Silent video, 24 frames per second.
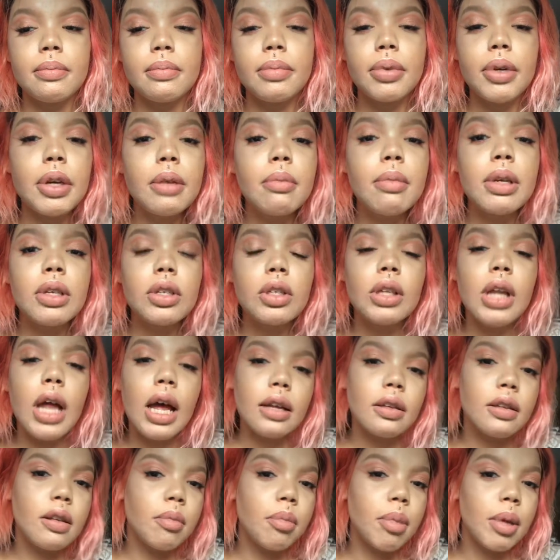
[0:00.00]
pretty much
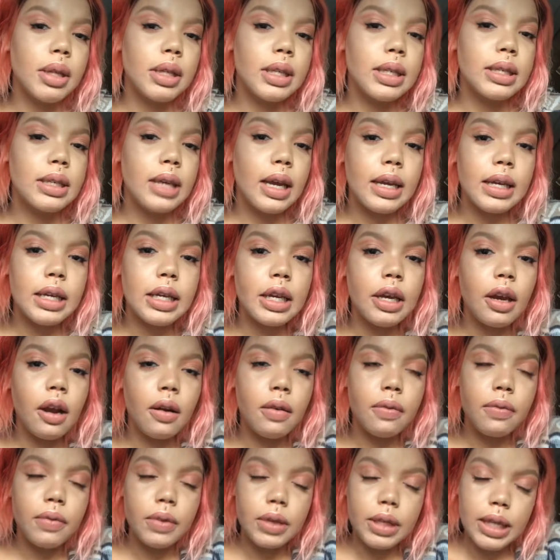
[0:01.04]
locked up at the psych
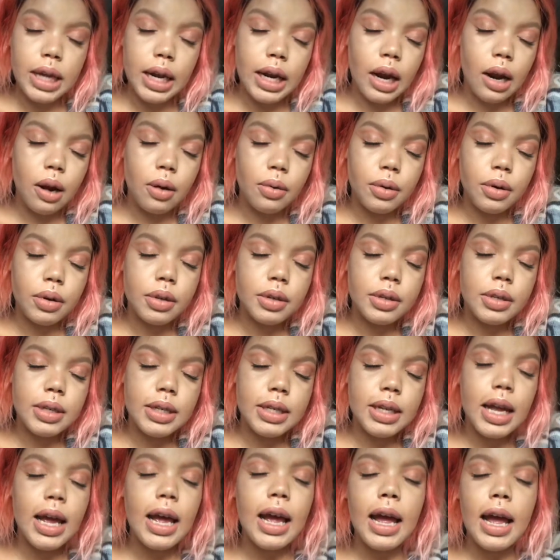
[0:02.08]
ER for 10 hours.
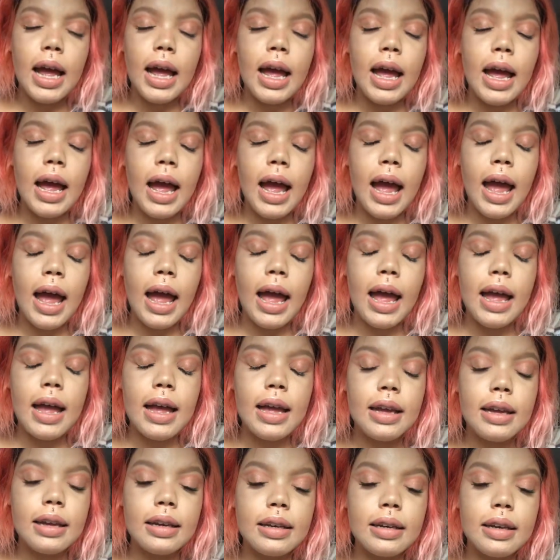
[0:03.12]

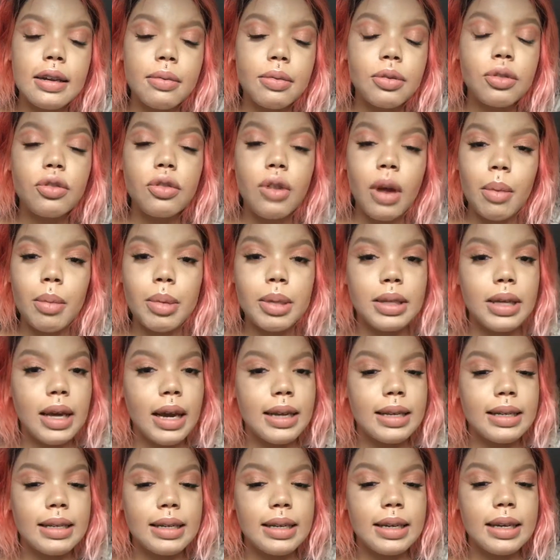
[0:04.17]
And it was
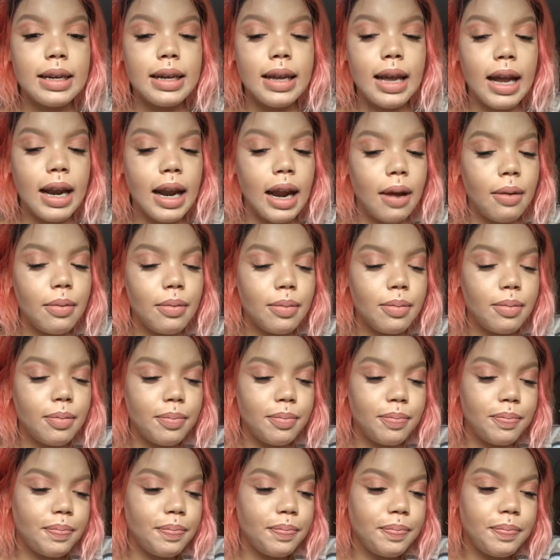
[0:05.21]
traumatizing. And I
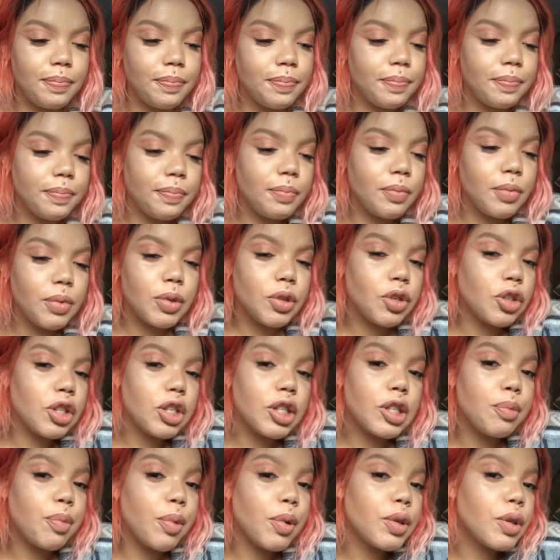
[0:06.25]
was
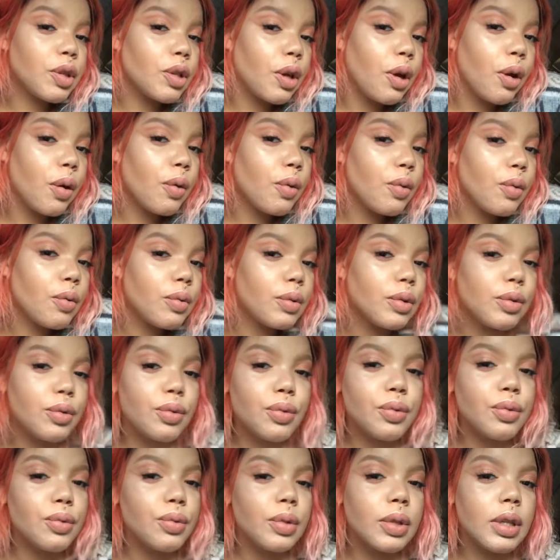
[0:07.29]
just supposed to go
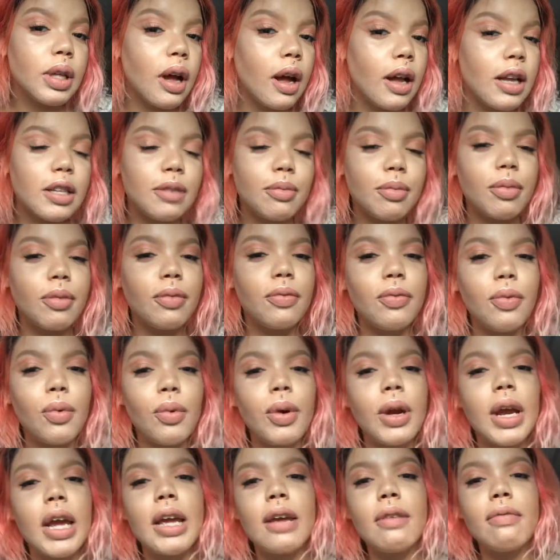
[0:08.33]
to the hospital
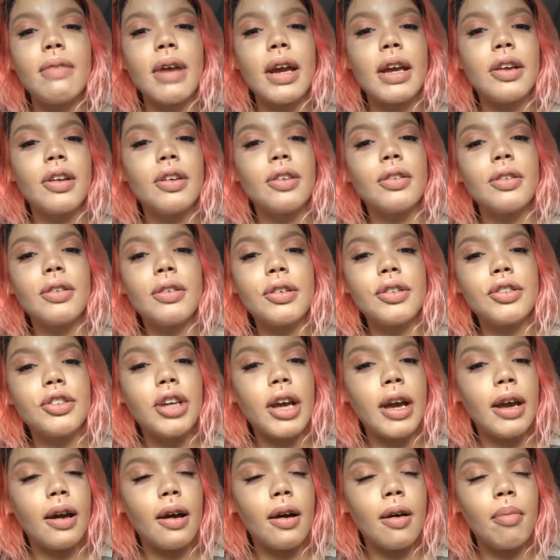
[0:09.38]
for a regular
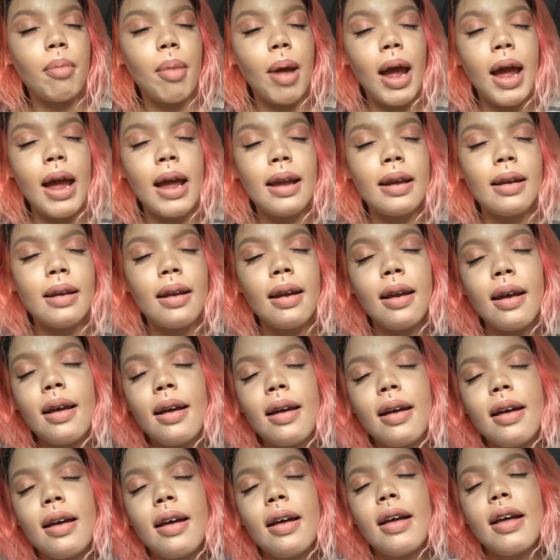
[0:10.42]
checkup. And
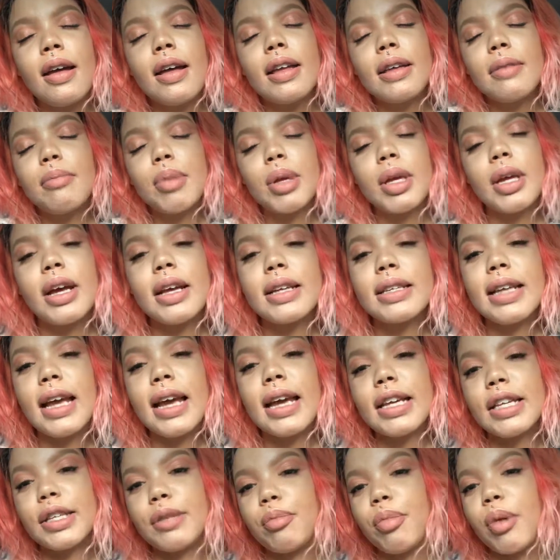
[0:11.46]
because I
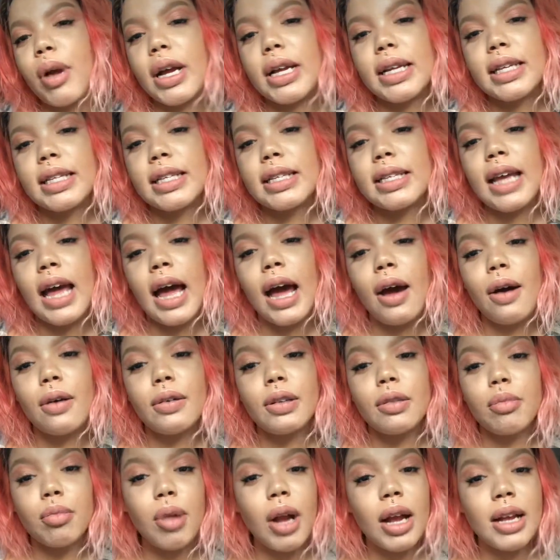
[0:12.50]
expressed how
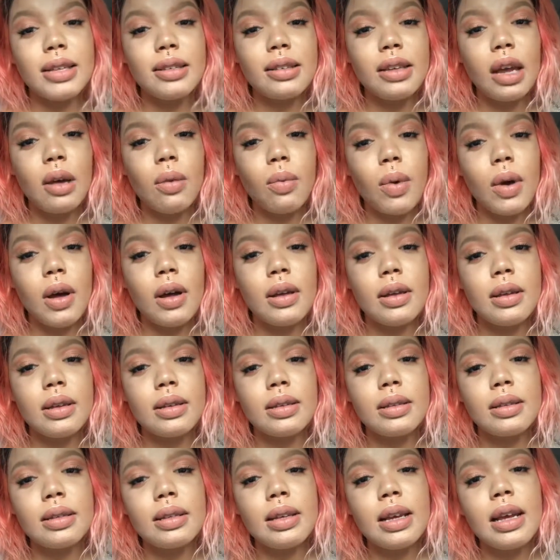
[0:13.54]
depressed I
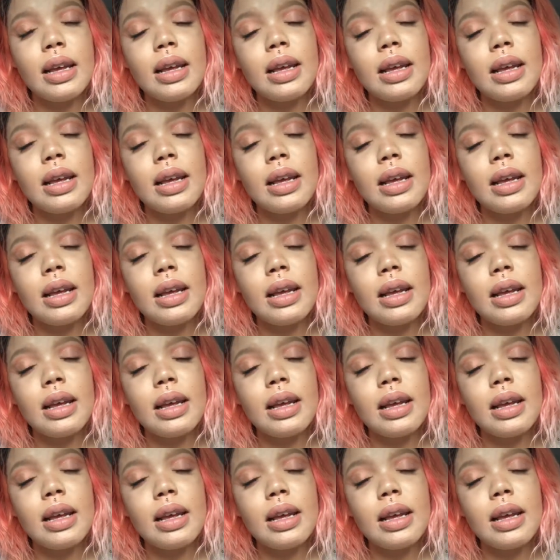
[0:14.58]
was